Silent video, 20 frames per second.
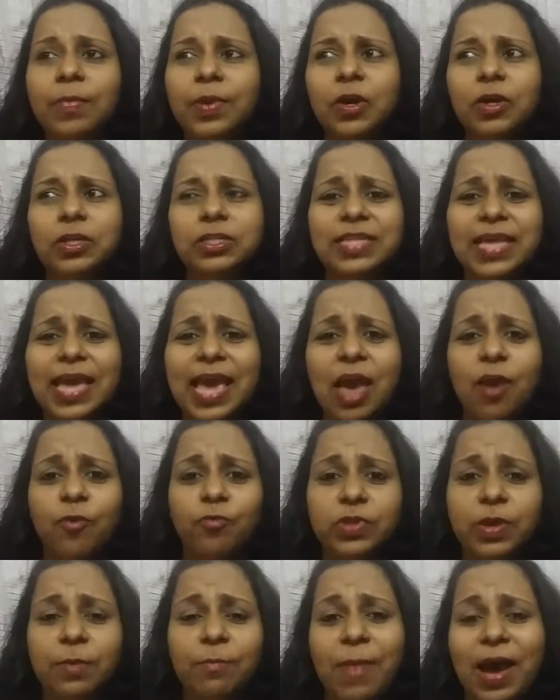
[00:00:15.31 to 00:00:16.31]
because they
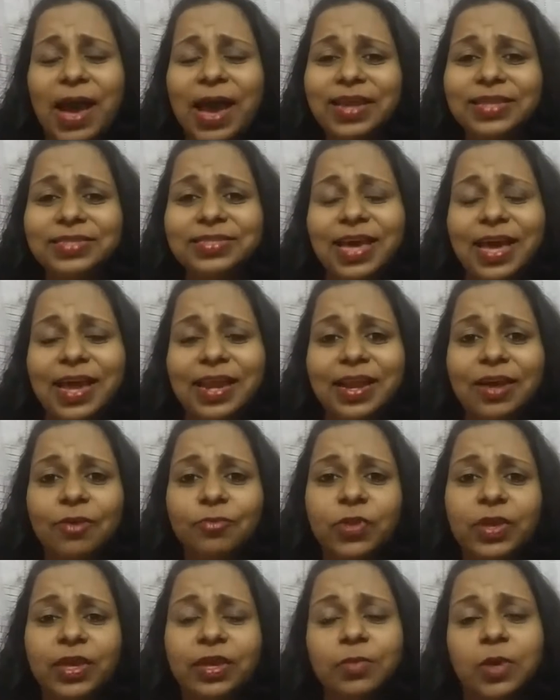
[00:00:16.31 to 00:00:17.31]
have some minds kind
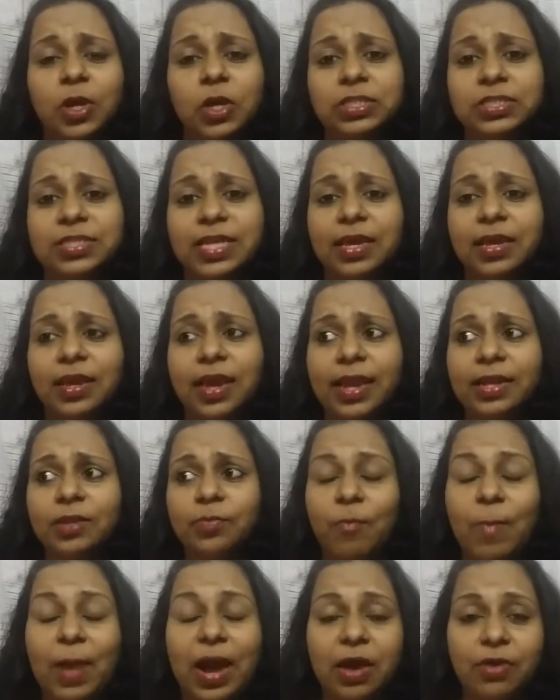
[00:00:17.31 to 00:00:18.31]
of thing, because they
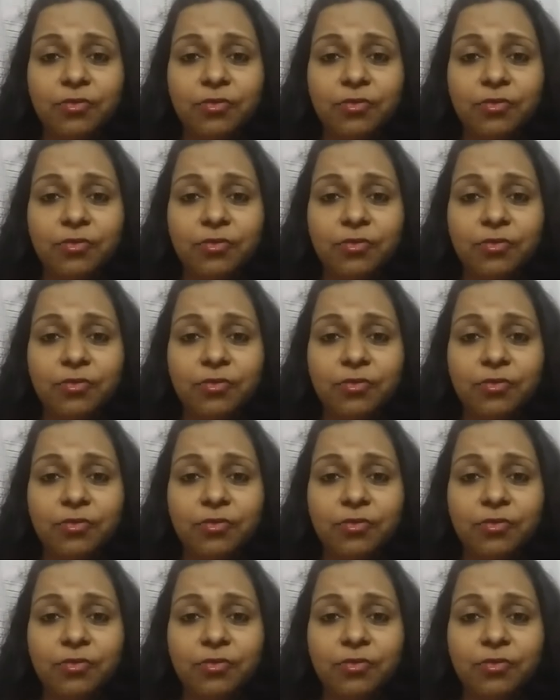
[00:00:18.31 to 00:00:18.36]
get